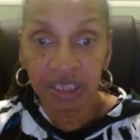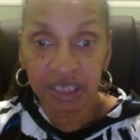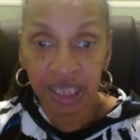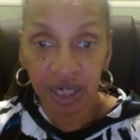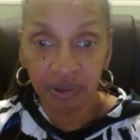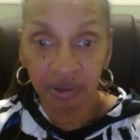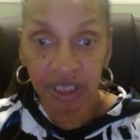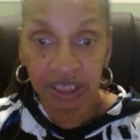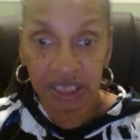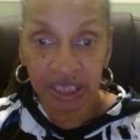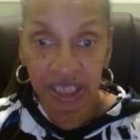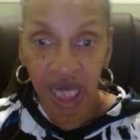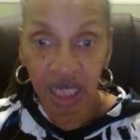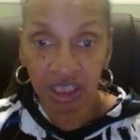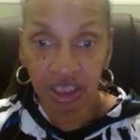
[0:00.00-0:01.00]
Sarah
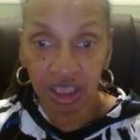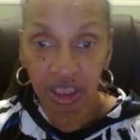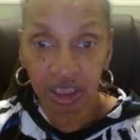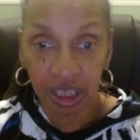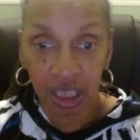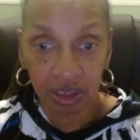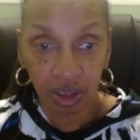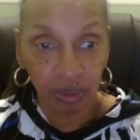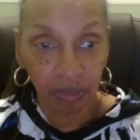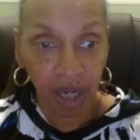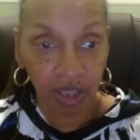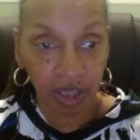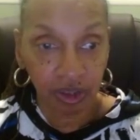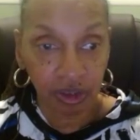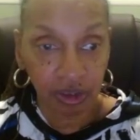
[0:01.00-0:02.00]
did not look at her
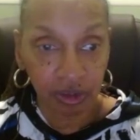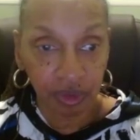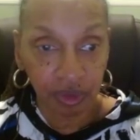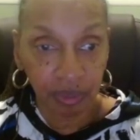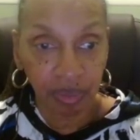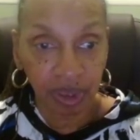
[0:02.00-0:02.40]
mother,